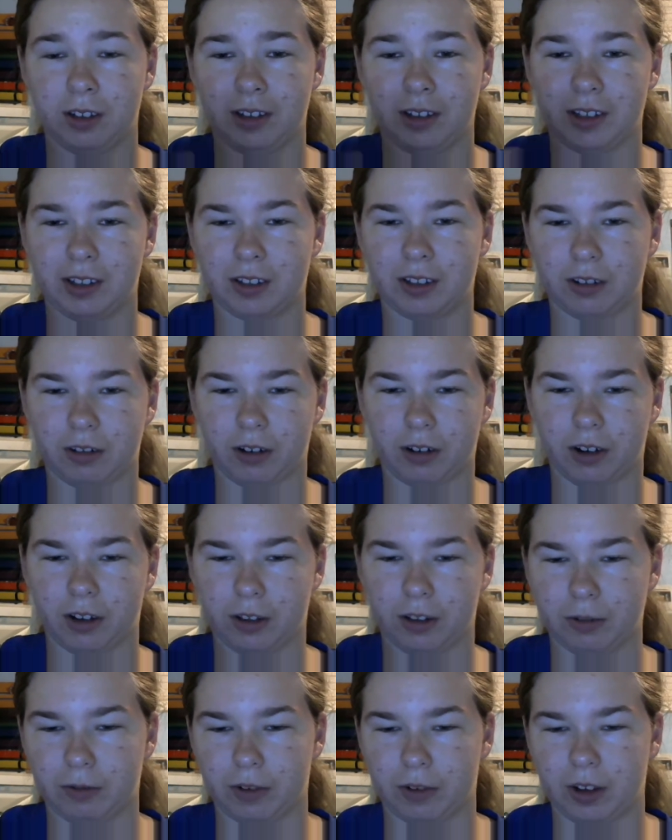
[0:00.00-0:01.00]
in the
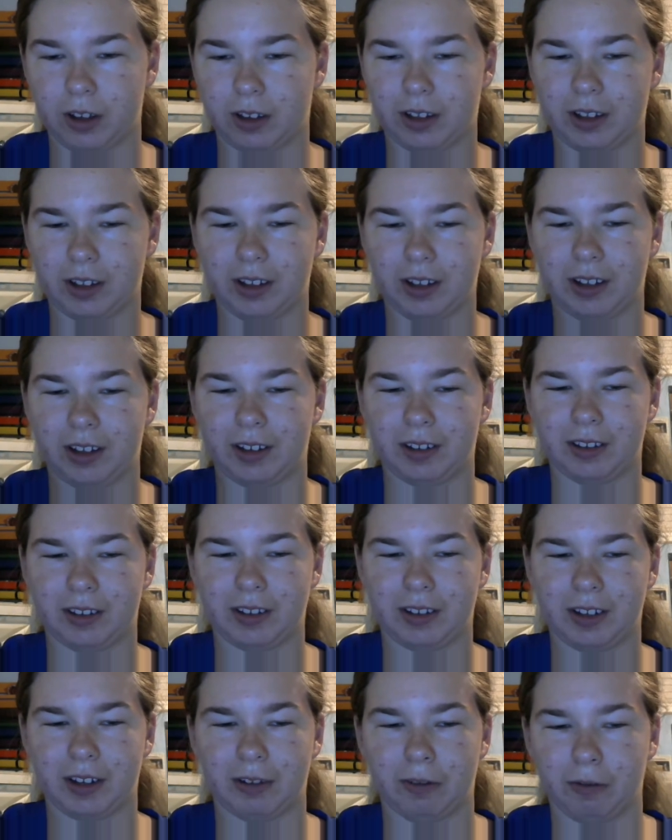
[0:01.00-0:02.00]
crosswalk
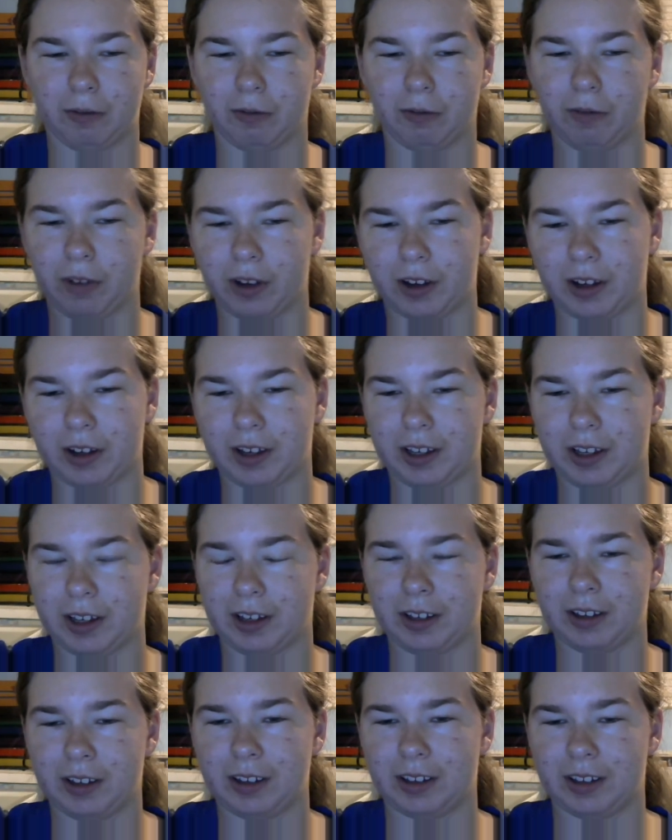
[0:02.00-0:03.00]
and they were
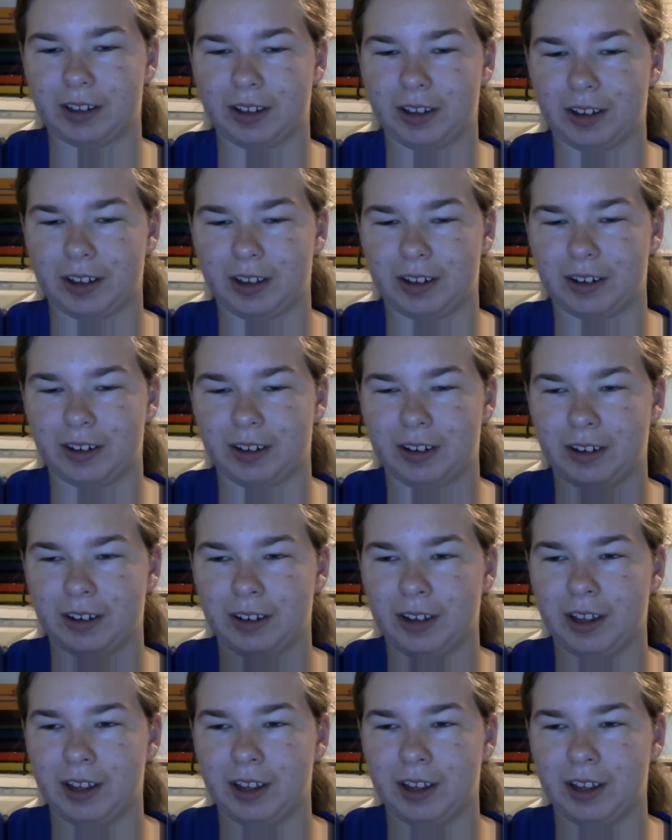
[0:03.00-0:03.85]
walking and then